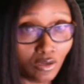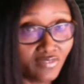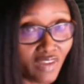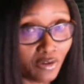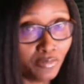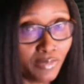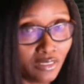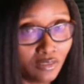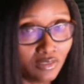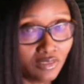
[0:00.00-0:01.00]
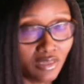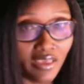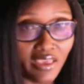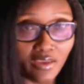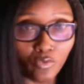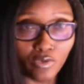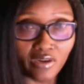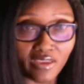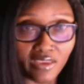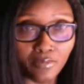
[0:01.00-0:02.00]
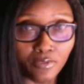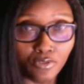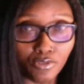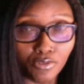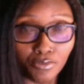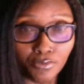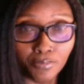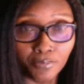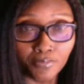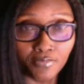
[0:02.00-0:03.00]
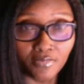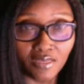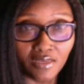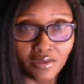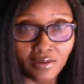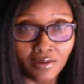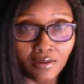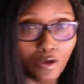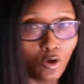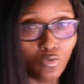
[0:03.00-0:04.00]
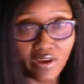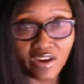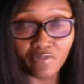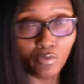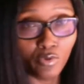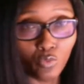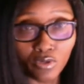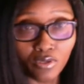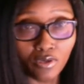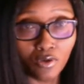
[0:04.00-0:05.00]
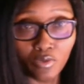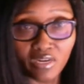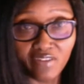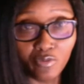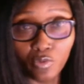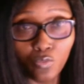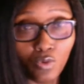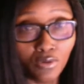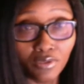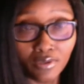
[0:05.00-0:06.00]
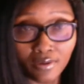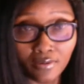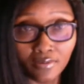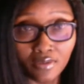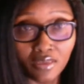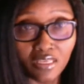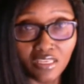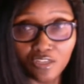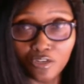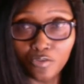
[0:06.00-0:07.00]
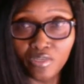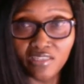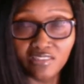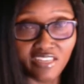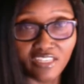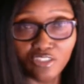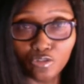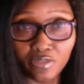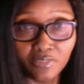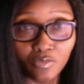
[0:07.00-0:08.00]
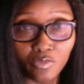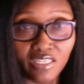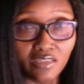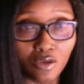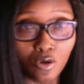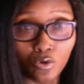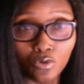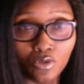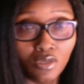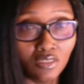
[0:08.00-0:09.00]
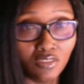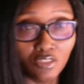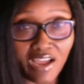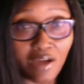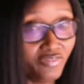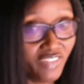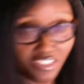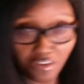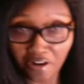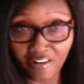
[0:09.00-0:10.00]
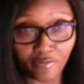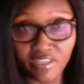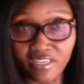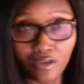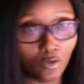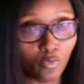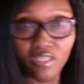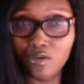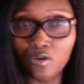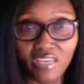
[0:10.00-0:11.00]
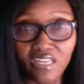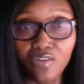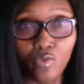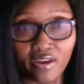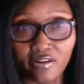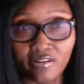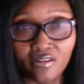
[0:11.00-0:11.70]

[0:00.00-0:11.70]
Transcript: of our bills, and we are able to go wherever we want to go, whenever we want to go. We can take trips. We can go to our vineyard. We can go anywhere,